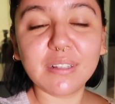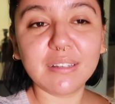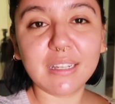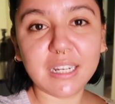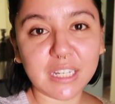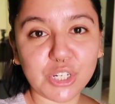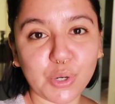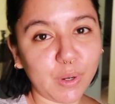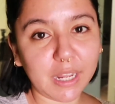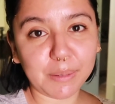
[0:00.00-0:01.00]
because I did
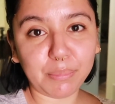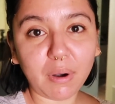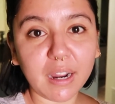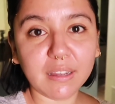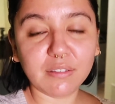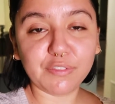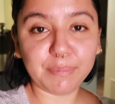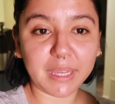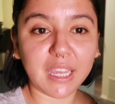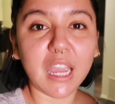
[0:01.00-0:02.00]
show like a progress of
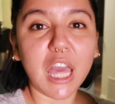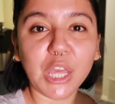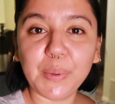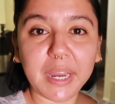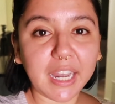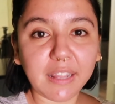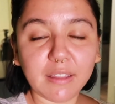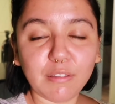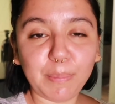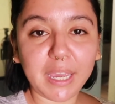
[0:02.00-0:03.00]
me creating
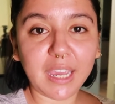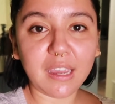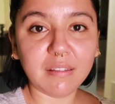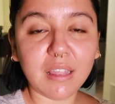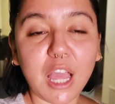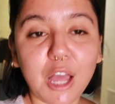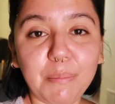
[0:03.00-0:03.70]
the space.